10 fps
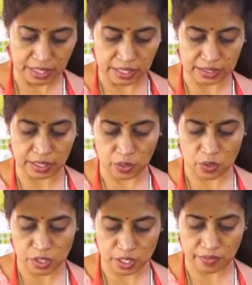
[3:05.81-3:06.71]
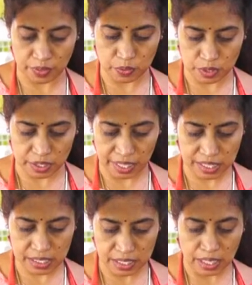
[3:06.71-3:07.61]
That will also give a good
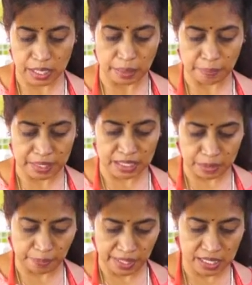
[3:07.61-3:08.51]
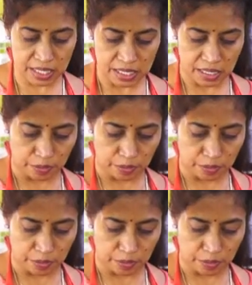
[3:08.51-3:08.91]
taste, but depends,